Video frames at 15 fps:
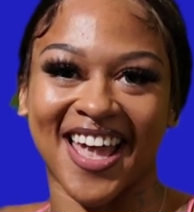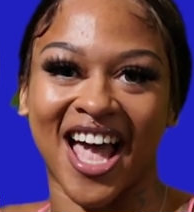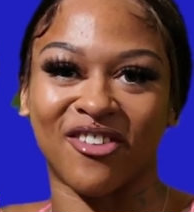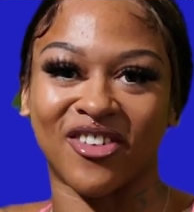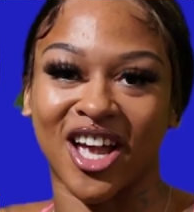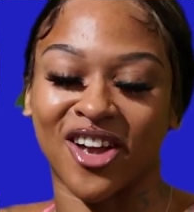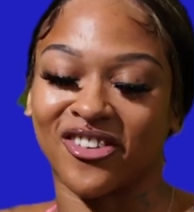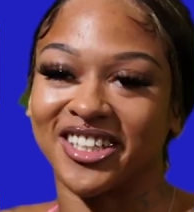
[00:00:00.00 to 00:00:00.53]
Have
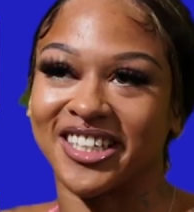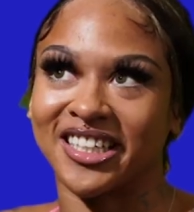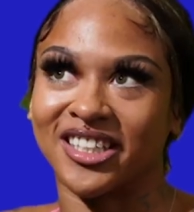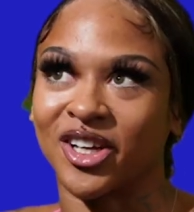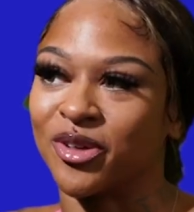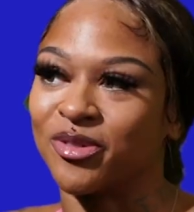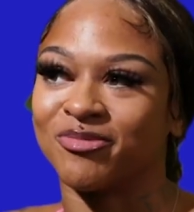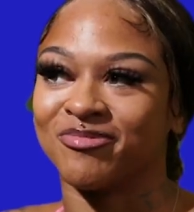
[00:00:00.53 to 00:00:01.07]
I ever dated?
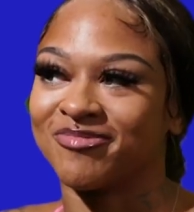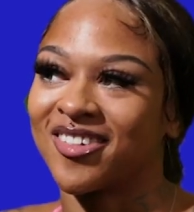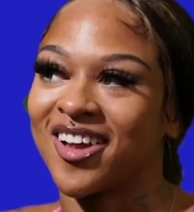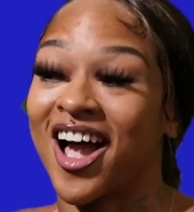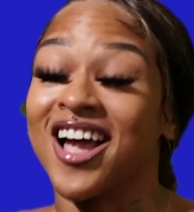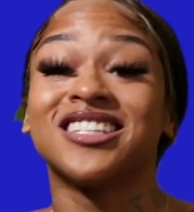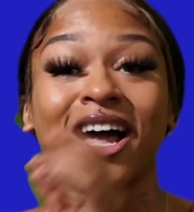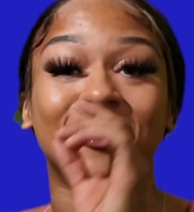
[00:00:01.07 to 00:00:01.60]
No.
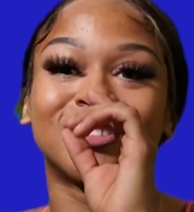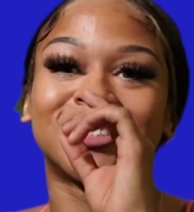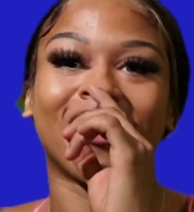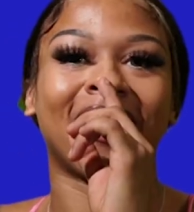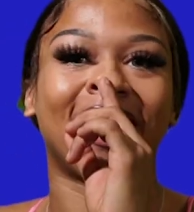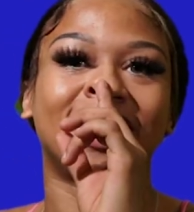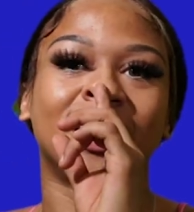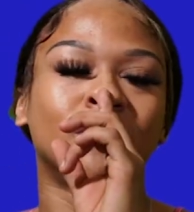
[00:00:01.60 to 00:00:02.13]
I'm
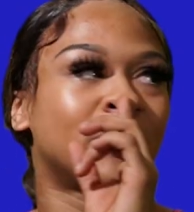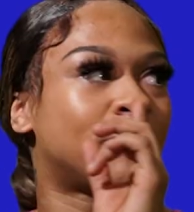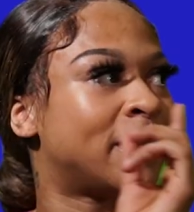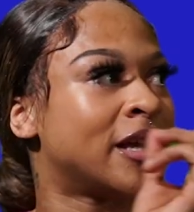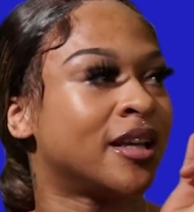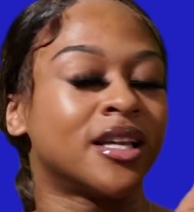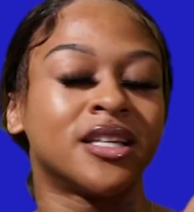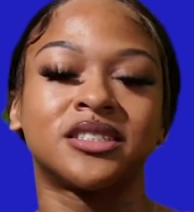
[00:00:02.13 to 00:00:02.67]
sorry, I keep
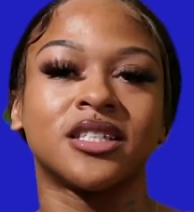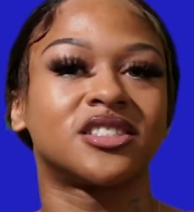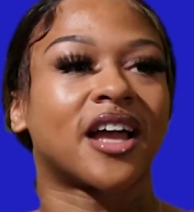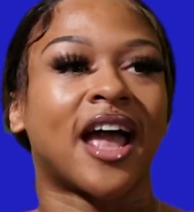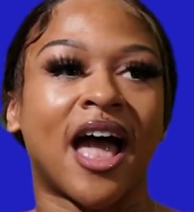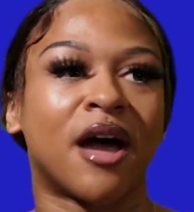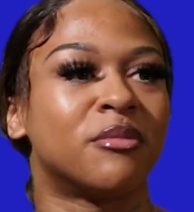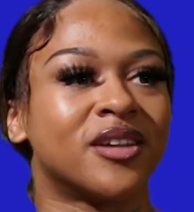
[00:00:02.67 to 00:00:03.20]
repeating. It's such a
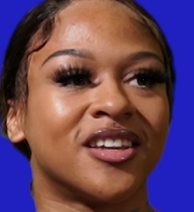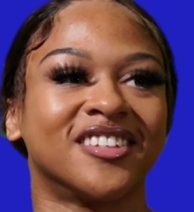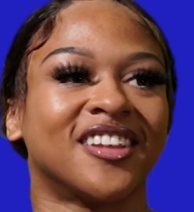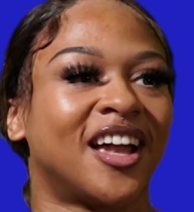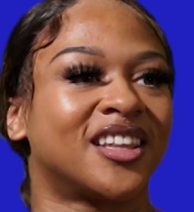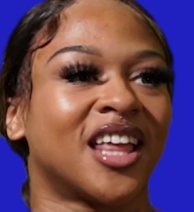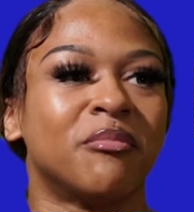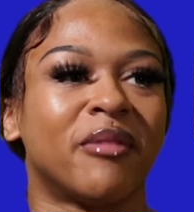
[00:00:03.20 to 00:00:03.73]
habit.
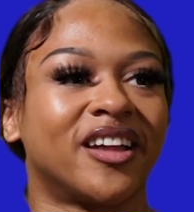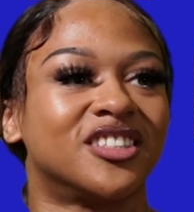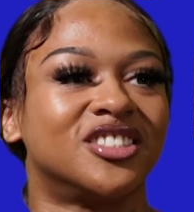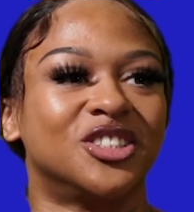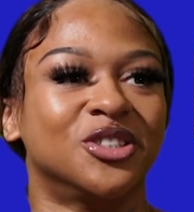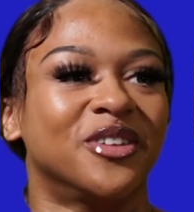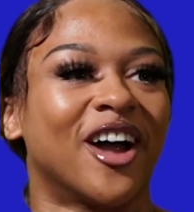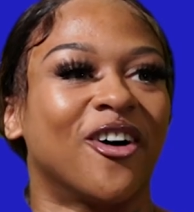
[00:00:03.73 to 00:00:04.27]
Like, they made us
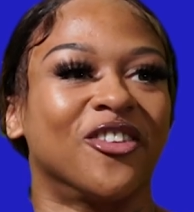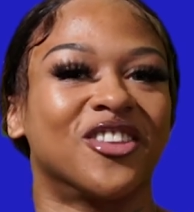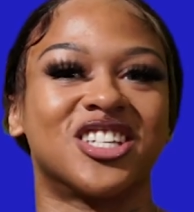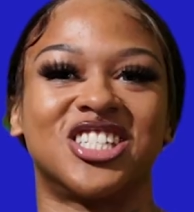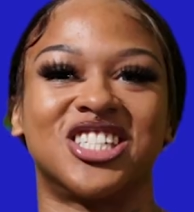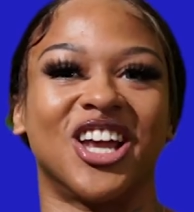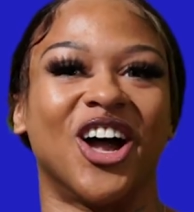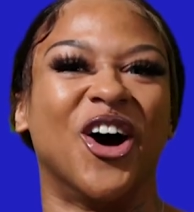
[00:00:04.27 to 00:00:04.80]
do that on the
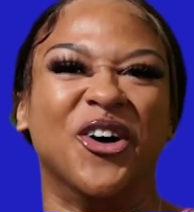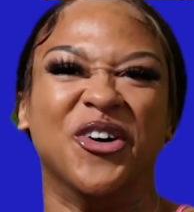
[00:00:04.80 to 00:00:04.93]
show.